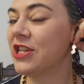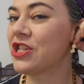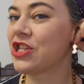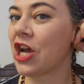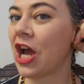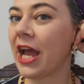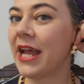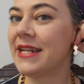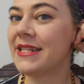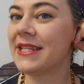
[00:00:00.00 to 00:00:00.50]
and
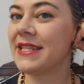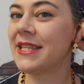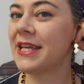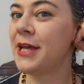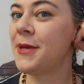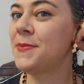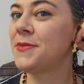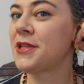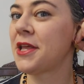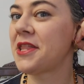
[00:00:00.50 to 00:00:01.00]
shine to
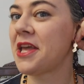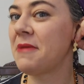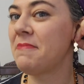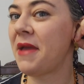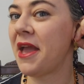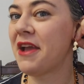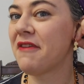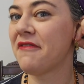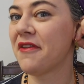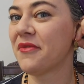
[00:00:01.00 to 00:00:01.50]
them. So they
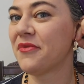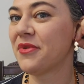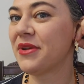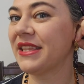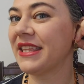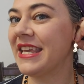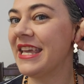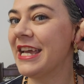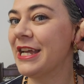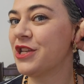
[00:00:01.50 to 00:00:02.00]
make for
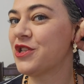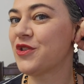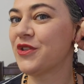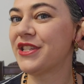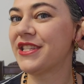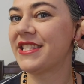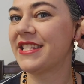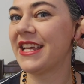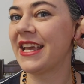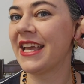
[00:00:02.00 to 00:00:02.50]
really
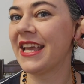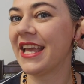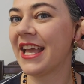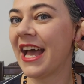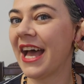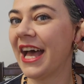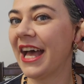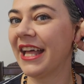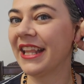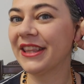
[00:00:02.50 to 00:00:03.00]
interesting
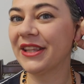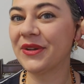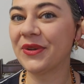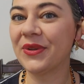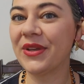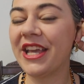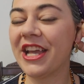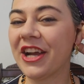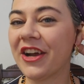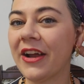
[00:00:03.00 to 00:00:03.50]

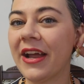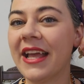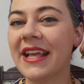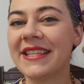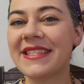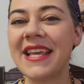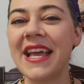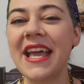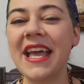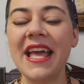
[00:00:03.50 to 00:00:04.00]
little
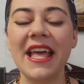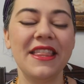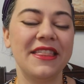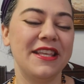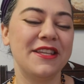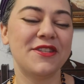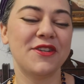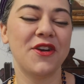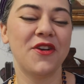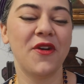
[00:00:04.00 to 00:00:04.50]
earrings.
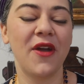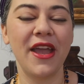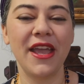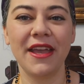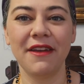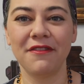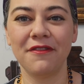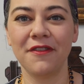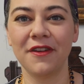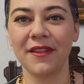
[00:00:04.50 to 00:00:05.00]
These are a great
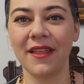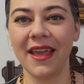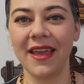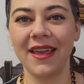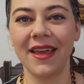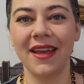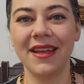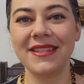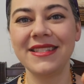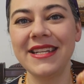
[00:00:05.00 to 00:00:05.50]
gift for
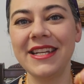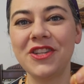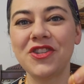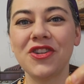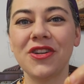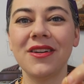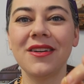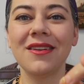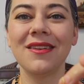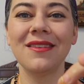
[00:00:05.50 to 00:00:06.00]
like a
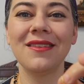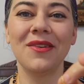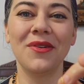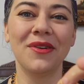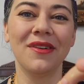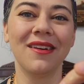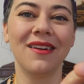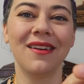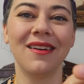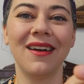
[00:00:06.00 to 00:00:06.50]
teacher
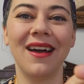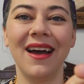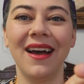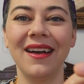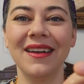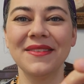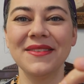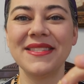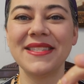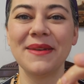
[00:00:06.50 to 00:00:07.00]

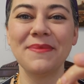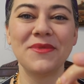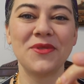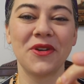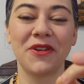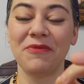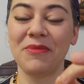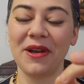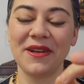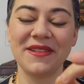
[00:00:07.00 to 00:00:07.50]
or some
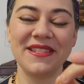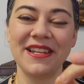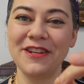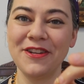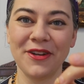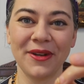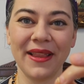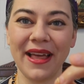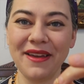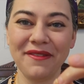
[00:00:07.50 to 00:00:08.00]
sort of person in
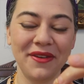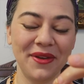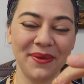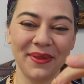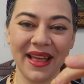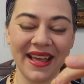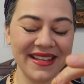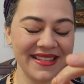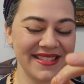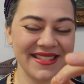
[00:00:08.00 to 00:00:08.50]
your life who
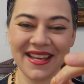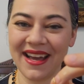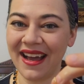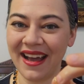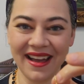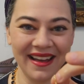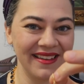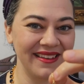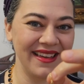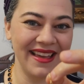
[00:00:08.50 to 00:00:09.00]
likes
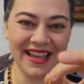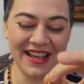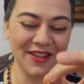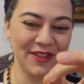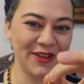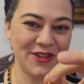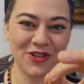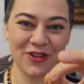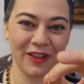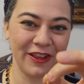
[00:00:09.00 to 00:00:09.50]

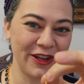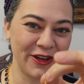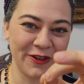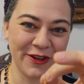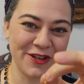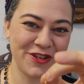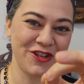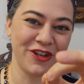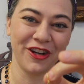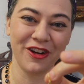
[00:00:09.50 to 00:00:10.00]
English
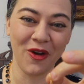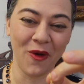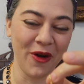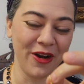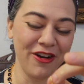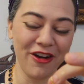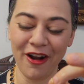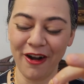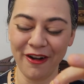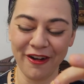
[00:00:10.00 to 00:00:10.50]
literature or
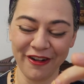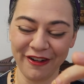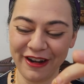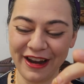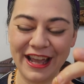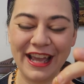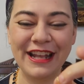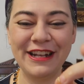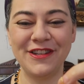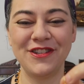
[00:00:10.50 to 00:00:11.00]

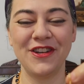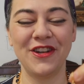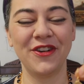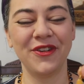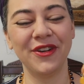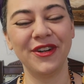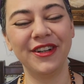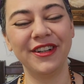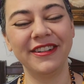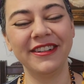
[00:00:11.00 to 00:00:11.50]
nerdery in
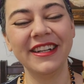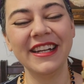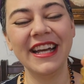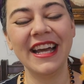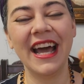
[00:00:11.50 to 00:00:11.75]
general.